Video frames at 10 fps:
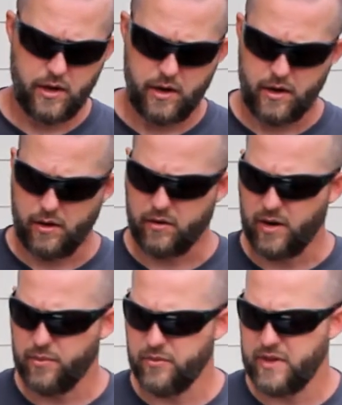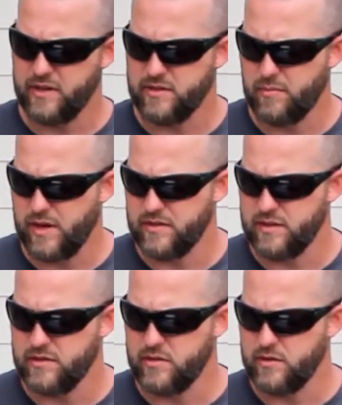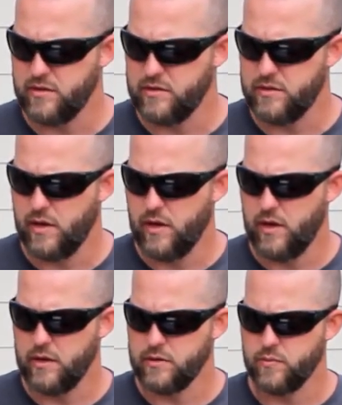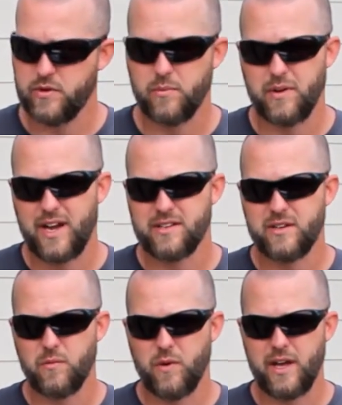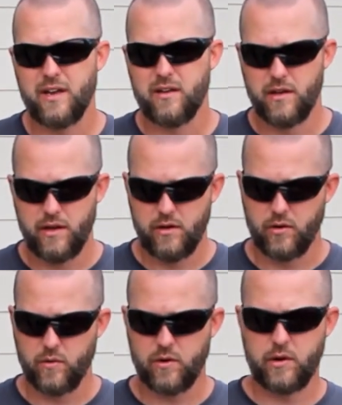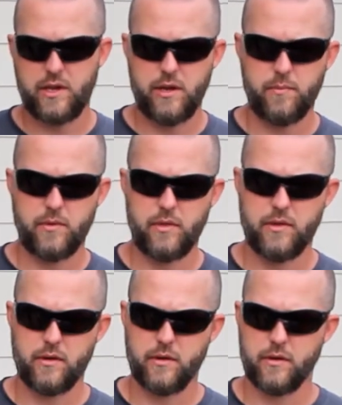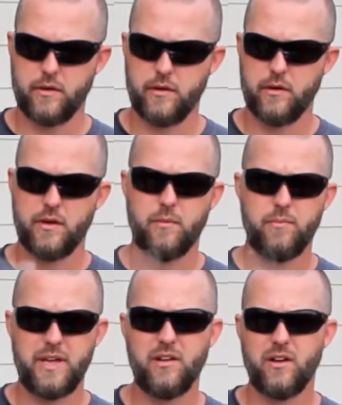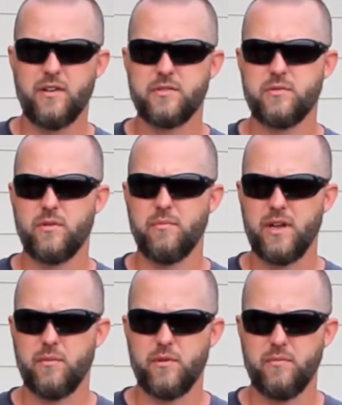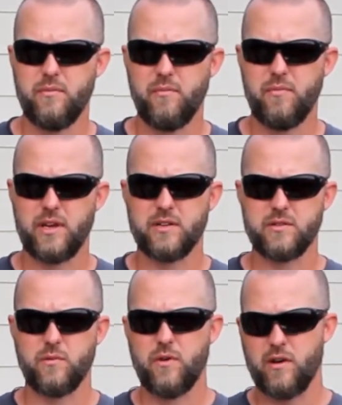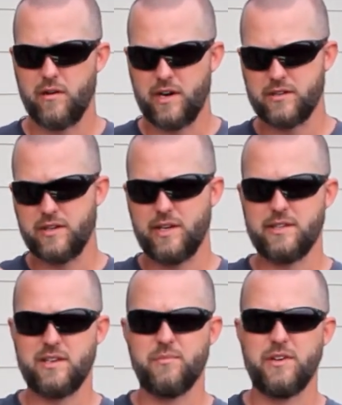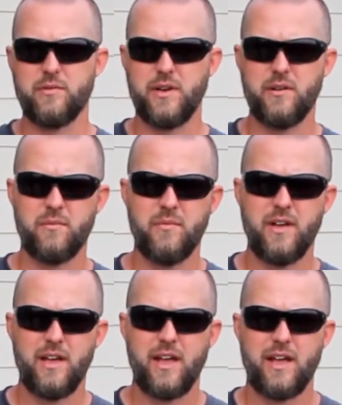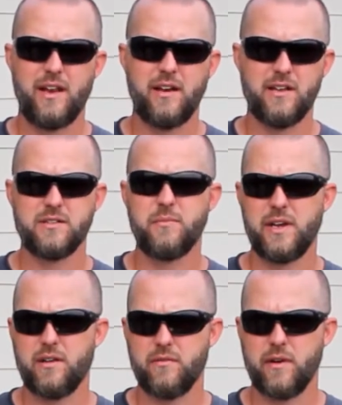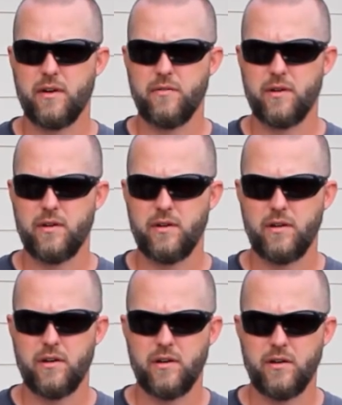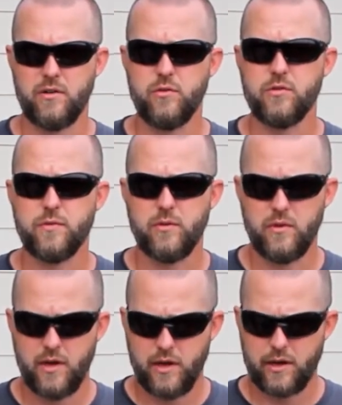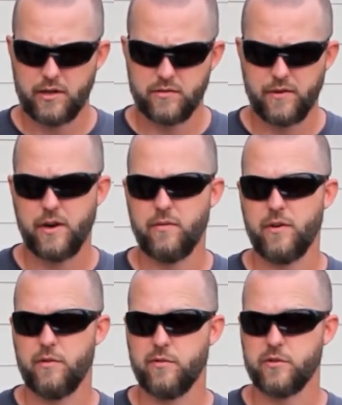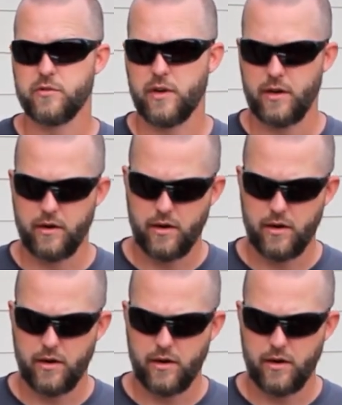Now a couple things about these hoods is when you're blasting wet, you're going to keep the peel-offs to a minimum because the water actually gets in between them and it doesn't make it very, very uh, useful. It gets very, very frustrating.